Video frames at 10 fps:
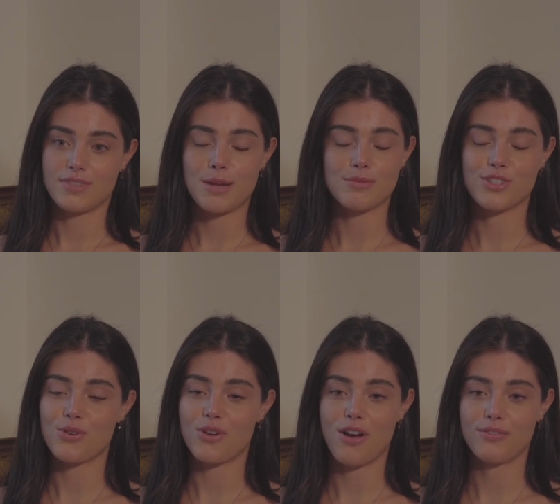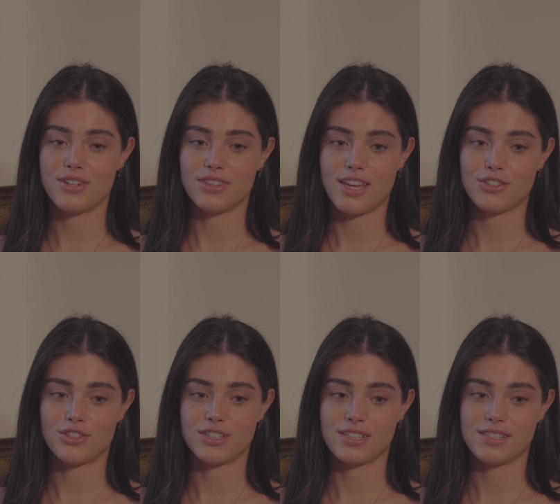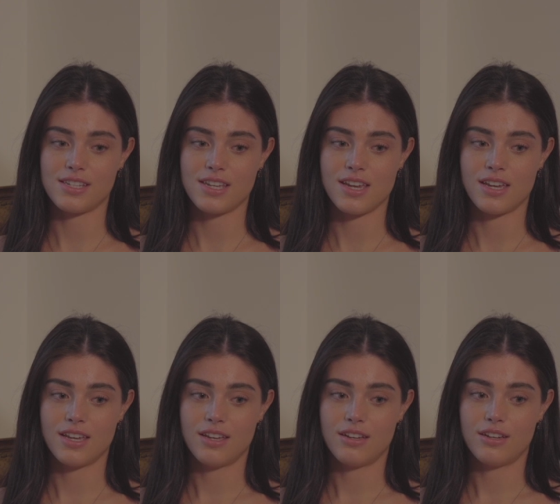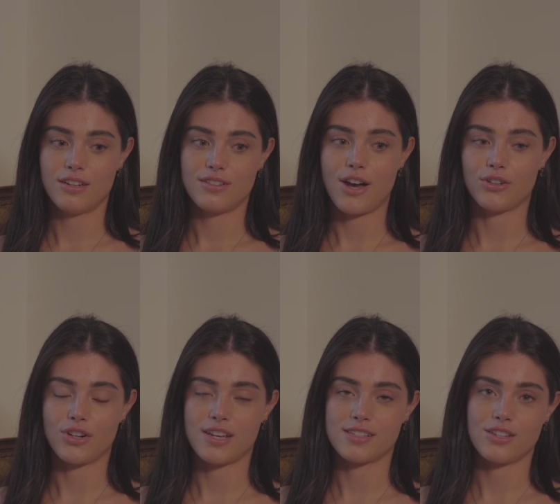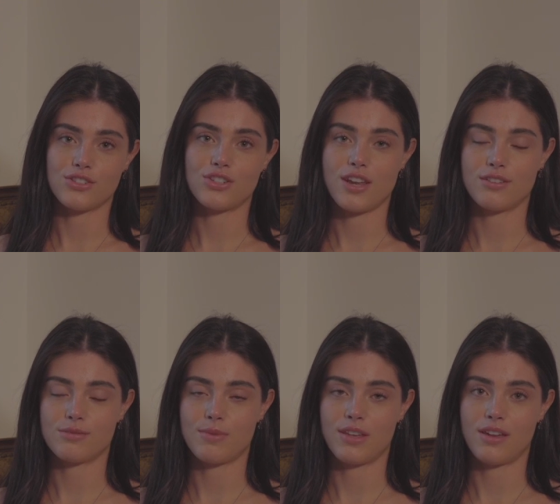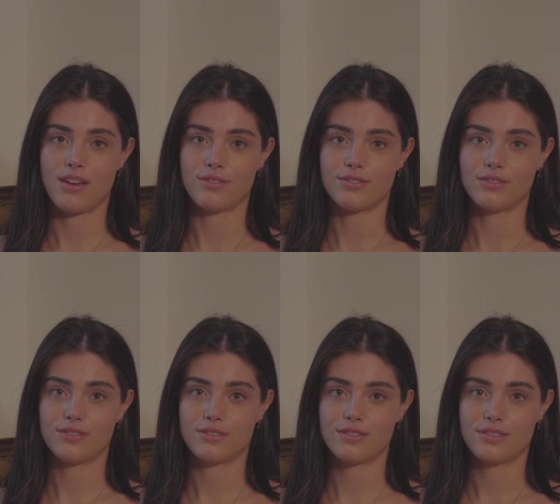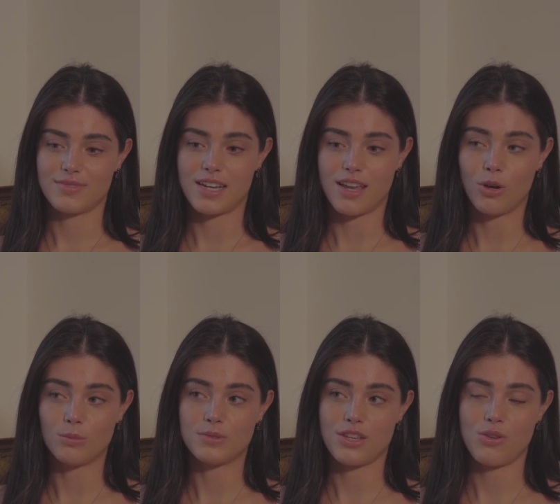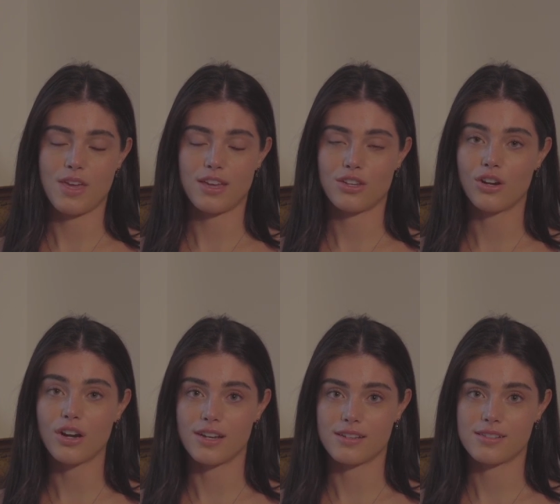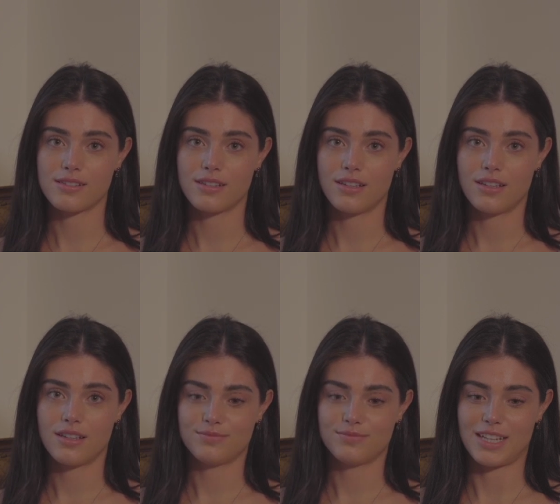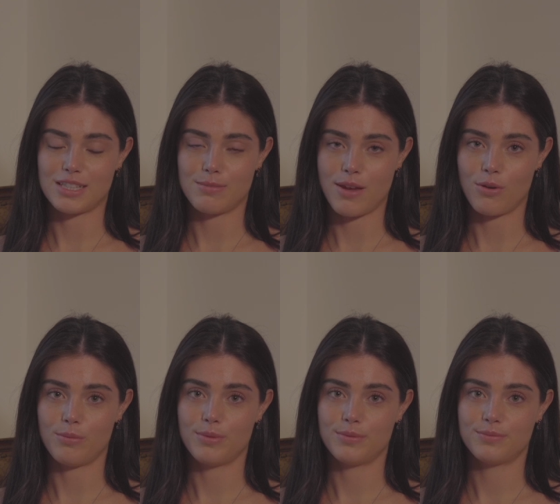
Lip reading: I'm so confident that you're going to see how Christ has changed my life. And I hope that you get curious. That's my hope.